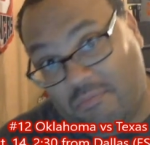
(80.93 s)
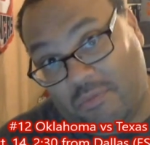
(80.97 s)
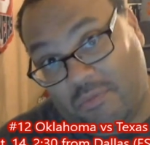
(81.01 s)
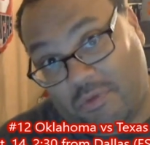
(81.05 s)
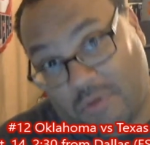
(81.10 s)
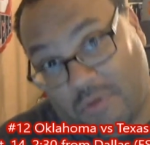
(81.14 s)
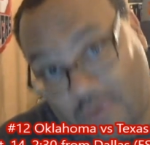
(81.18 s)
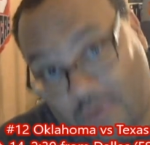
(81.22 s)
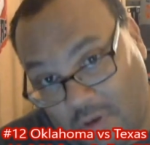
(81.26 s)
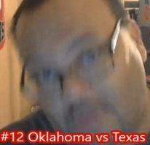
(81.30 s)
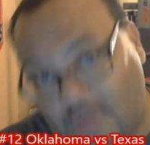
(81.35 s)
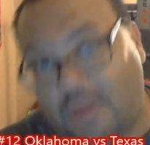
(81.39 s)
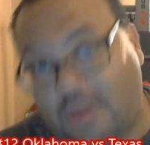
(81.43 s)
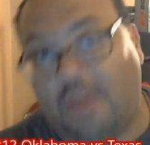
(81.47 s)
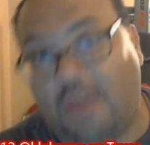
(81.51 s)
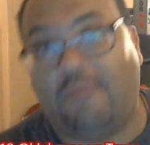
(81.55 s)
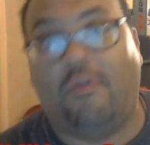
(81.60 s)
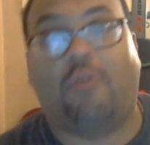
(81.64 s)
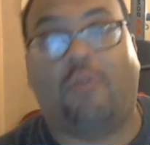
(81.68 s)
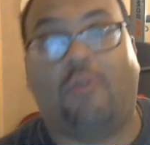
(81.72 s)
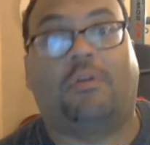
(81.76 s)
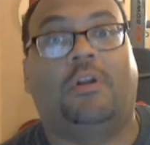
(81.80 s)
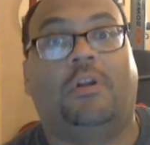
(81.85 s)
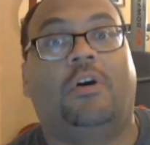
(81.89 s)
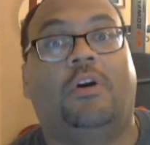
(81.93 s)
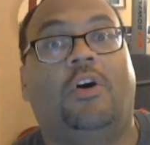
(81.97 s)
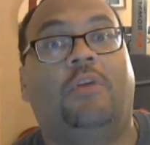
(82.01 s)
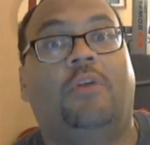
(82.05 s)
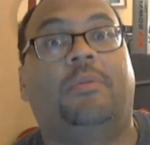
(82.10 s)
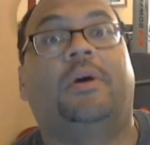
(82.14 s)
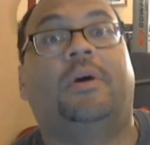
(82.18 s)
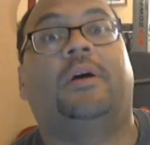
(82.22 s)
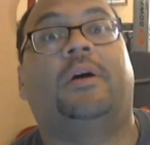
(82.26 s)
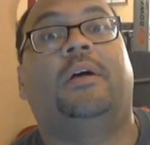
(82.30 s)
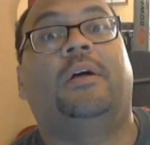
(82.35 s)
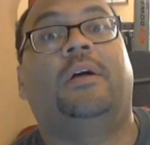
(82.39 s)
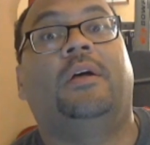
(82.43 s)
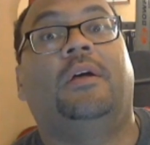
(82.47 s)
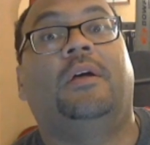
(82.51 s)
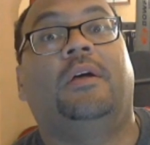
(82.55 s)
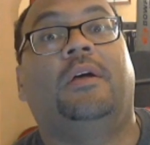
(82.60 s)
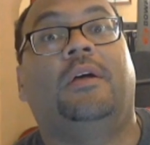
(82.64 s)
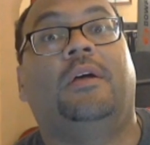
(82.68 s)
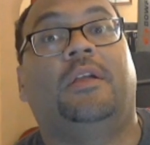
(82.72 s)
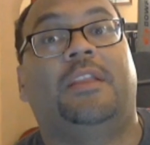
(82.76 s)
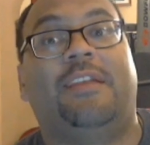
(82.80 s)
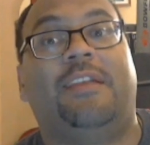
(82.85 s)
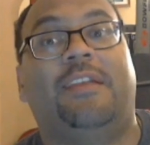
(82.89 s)
This could give Oklahoma
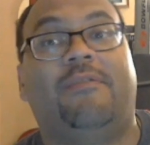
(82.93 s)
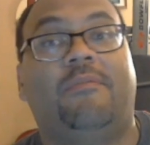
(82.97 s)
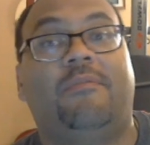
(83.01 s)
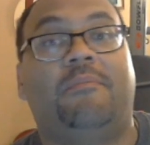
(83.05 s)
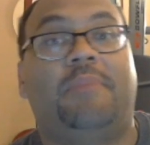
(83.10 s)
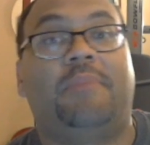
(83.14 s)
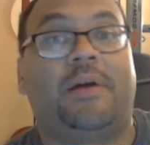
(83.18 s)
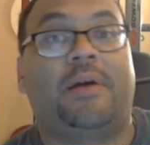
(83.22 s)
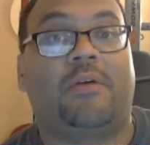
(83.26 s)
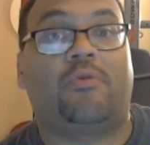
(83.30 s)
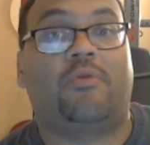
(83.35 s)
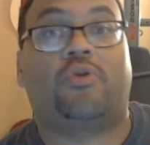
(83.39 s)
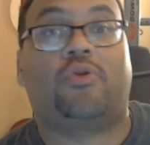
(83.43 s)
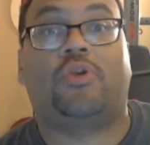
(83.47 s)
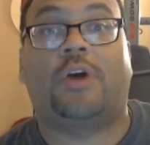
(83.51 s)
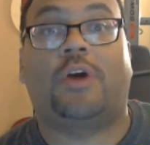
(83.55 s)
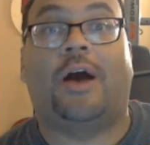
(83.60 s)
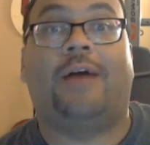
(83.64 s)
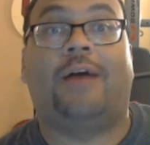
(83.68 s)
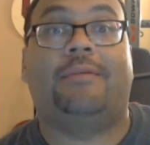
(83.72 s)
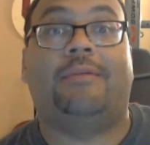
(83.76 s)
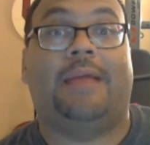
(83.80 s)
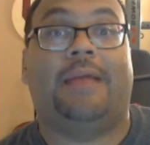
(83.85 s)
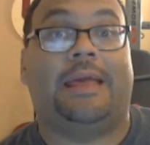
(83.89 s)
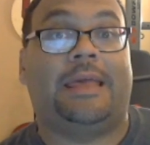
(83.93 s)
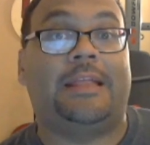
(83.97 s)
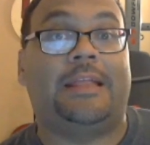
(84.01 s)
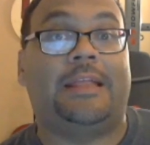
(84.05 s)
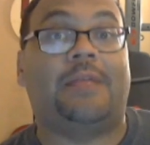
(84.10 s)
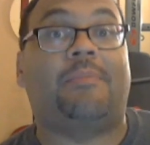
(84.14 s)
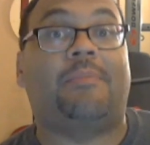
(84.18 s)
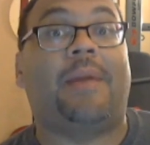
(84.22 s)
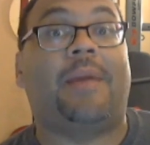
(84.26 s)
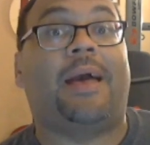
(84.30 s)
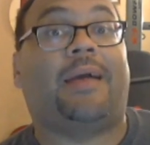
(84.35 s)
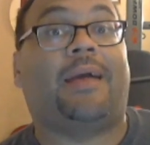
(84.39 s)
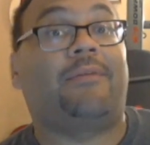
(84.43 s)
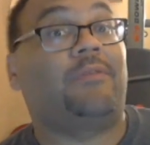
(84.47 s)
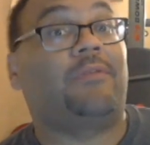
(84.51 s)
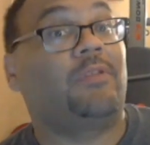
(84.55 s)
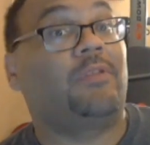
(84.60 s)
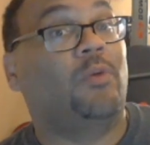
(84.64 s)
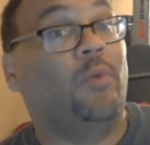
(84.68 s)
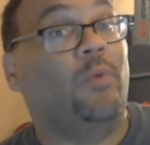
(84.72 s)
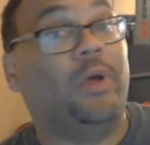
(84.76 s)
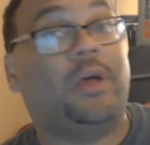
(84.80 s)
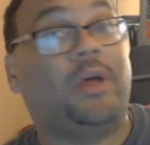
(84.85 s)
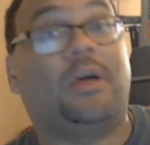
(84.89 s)
an even better shot at getting back into
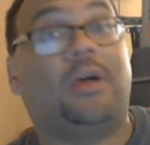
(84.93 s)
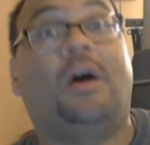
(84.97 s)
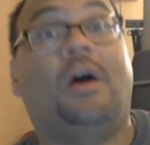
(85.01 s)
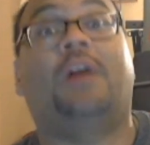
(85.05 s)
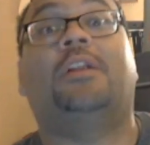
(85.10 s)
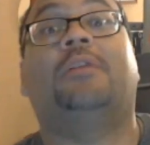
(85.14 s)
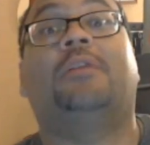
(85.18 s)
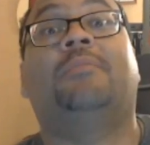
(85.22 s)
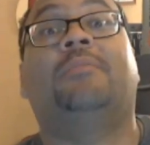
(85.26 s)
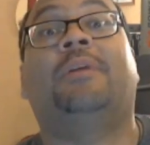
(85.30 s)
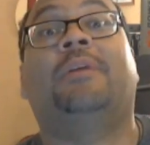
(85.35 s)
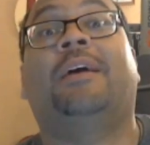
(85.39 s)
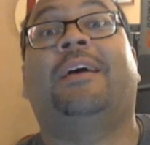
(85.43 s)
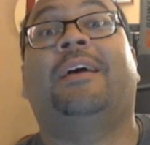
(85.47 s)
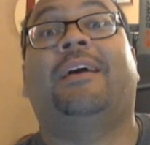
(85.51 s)
the win column